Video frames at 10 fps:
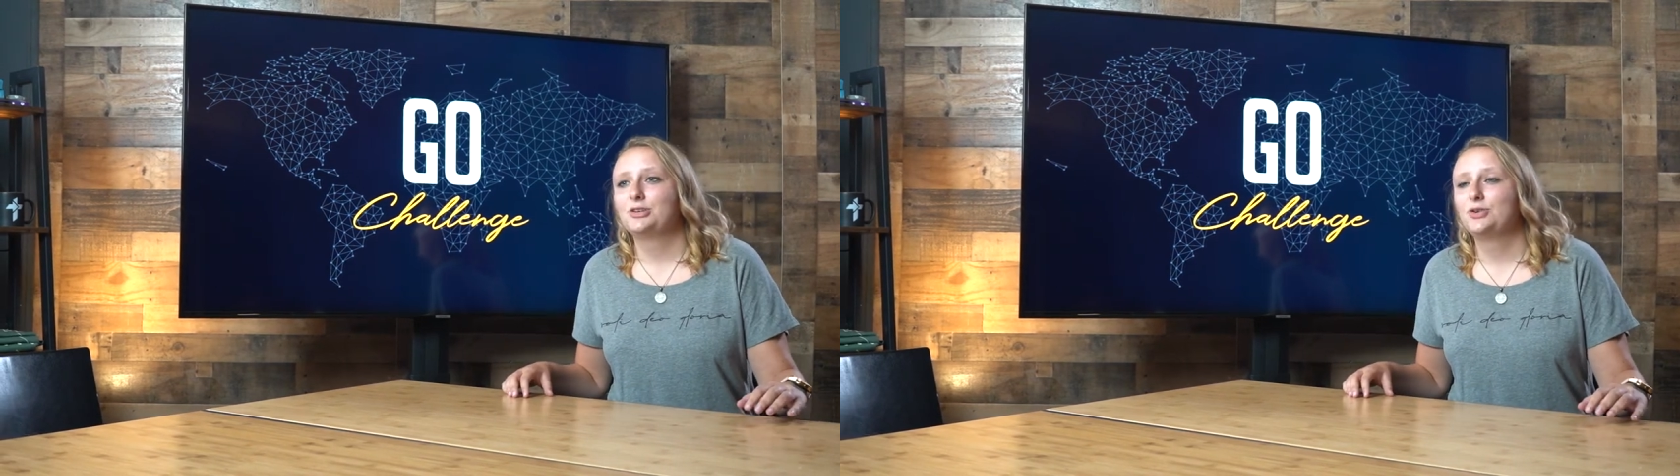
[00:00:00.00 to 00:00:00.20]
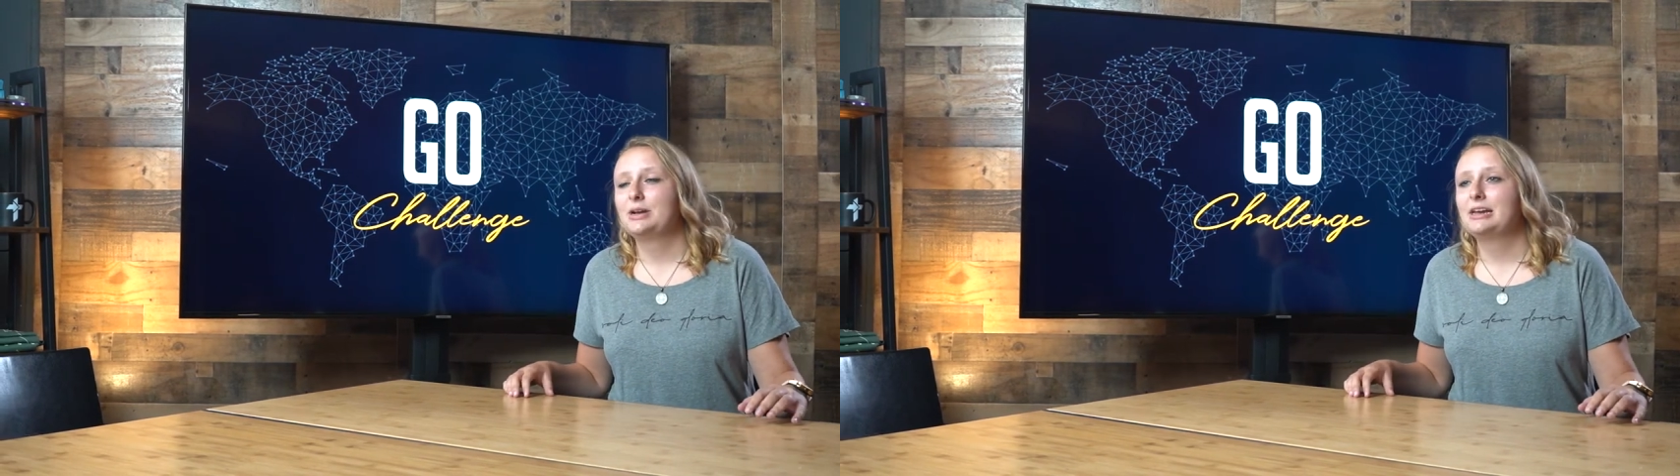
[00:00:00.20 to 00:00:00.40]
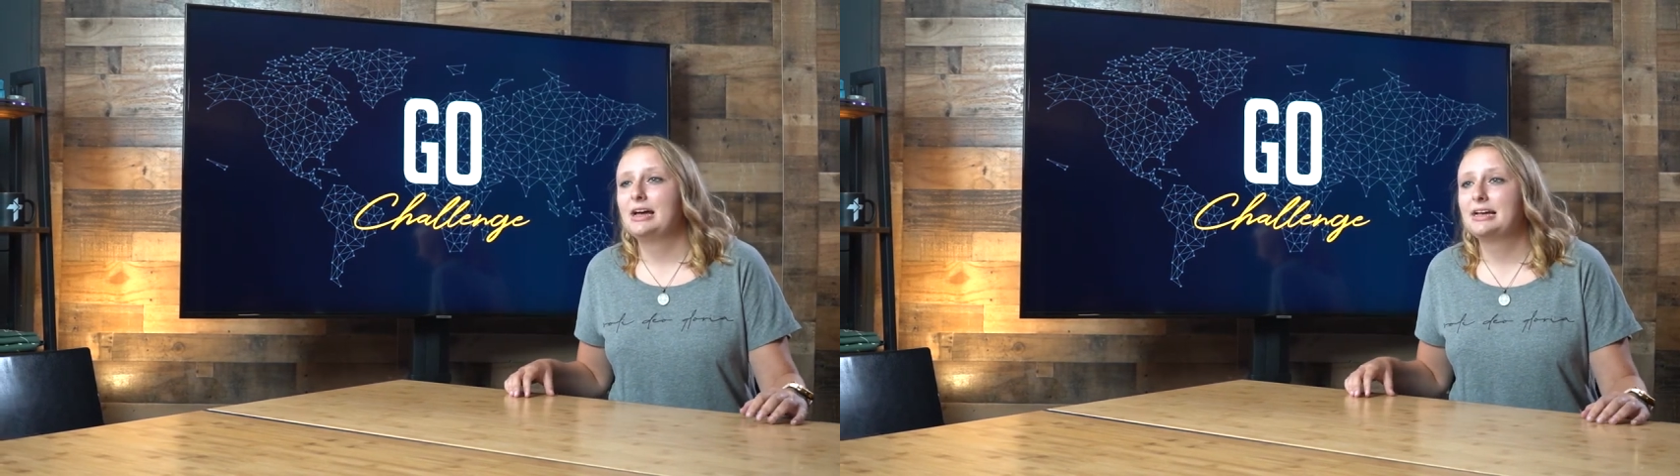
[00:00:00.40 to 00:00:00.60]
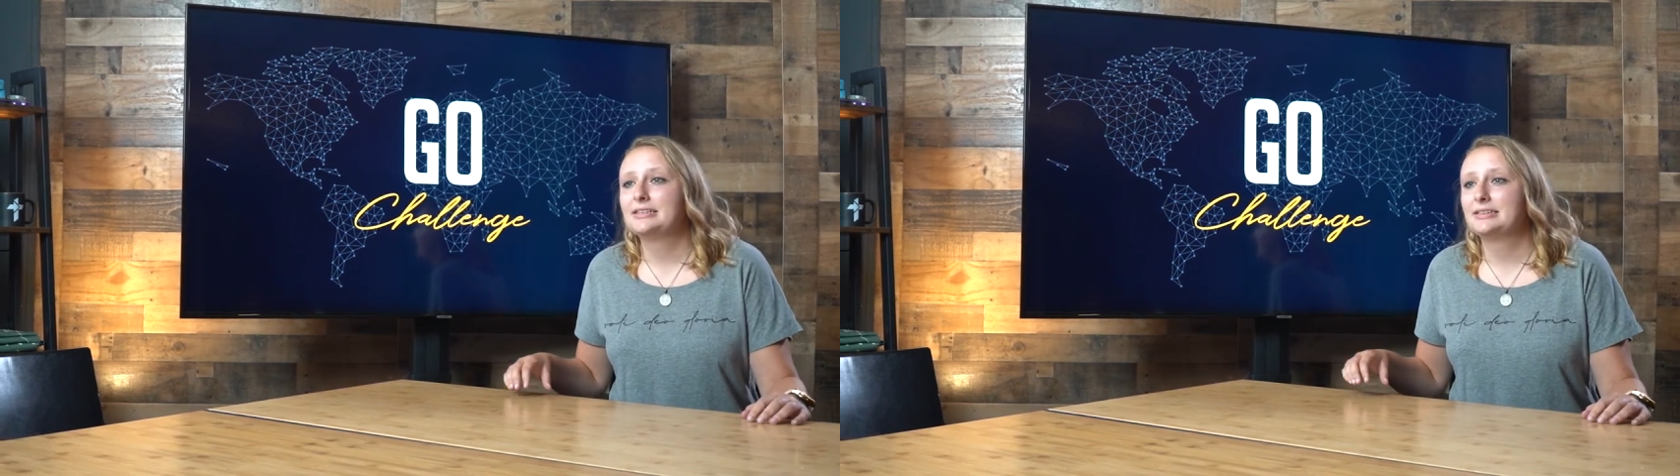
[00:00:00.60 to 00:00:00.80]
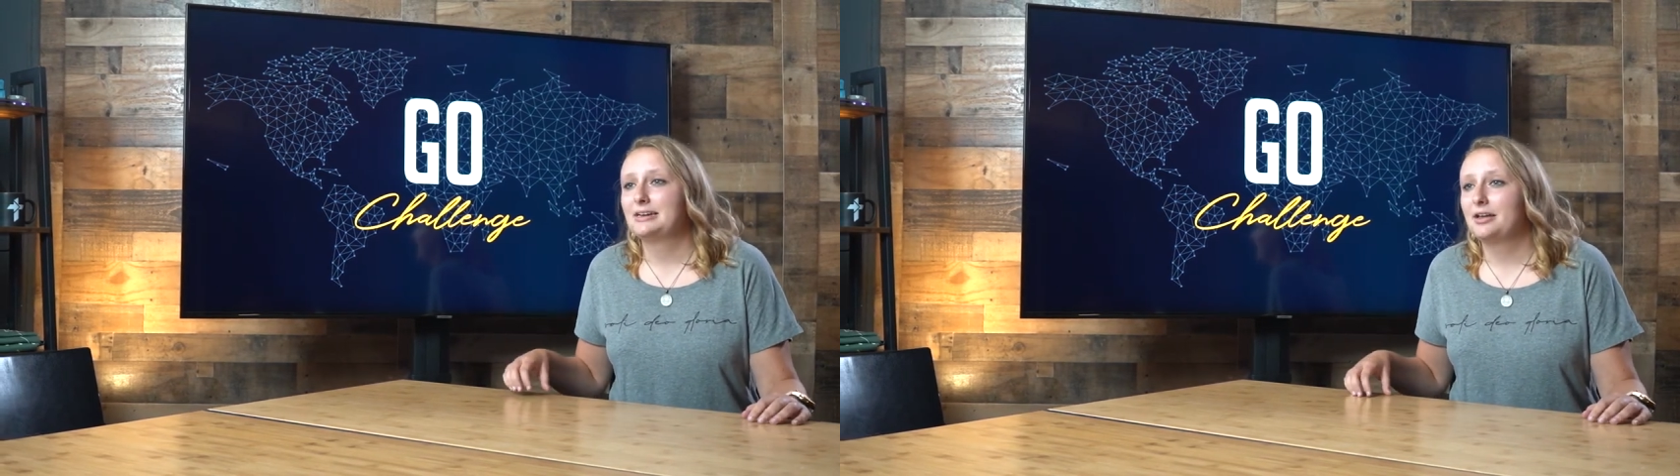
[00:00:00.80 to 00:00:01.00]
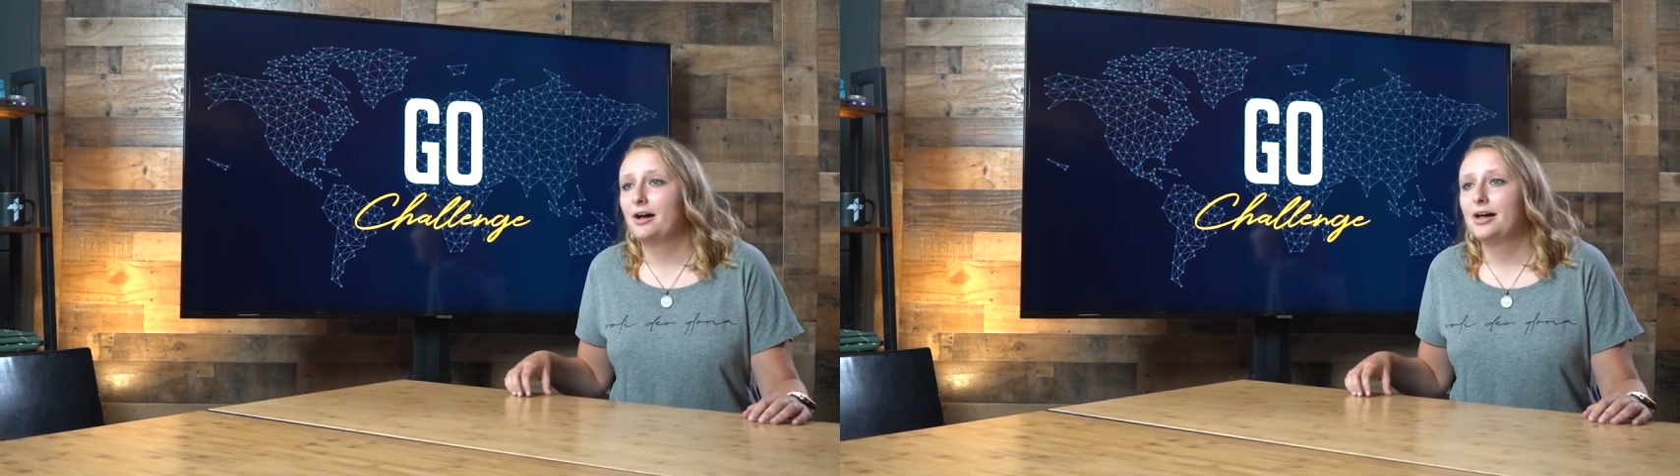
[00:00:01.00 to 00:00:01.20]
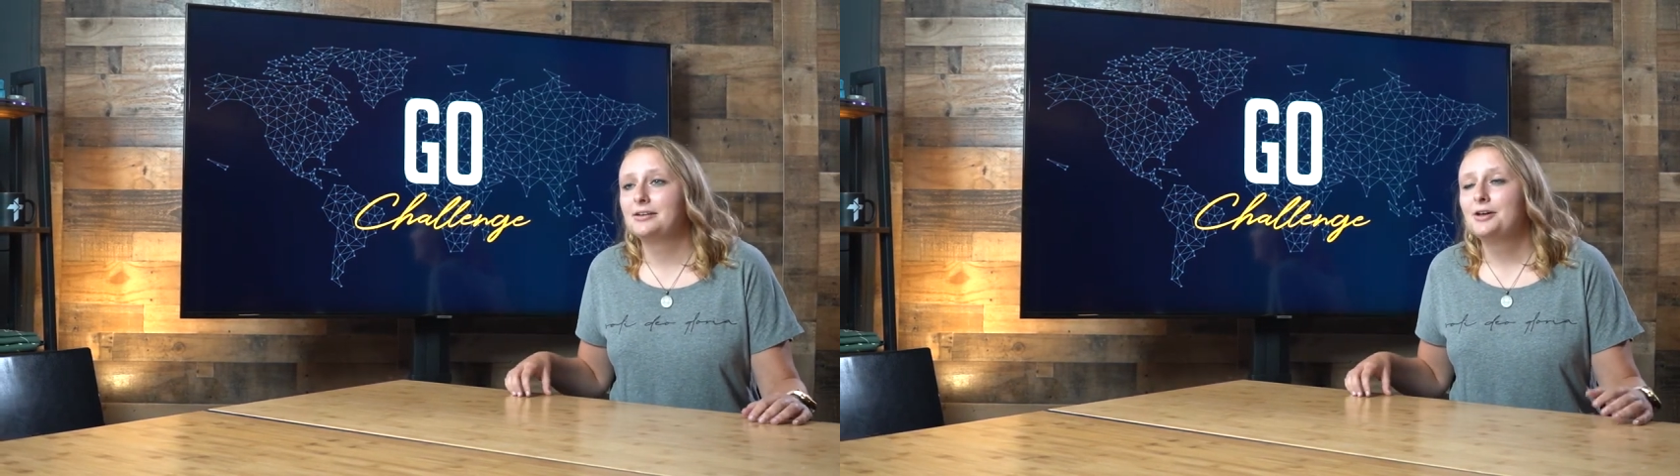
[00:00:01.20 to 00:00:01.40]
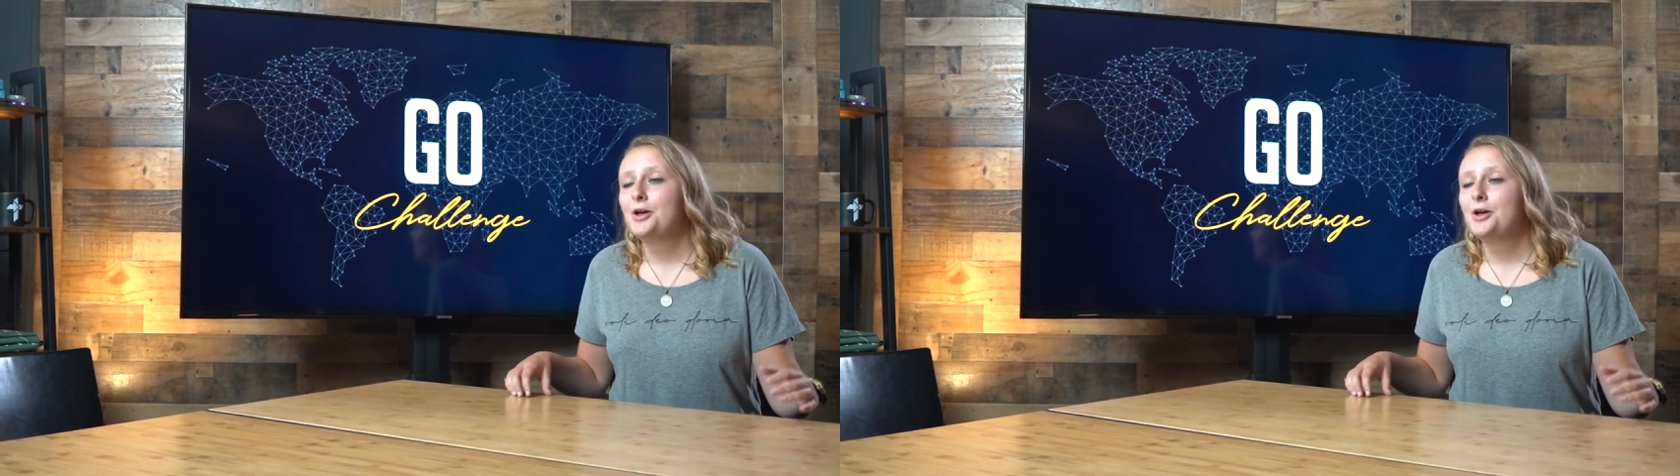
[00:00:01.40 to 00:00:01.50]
between us and God.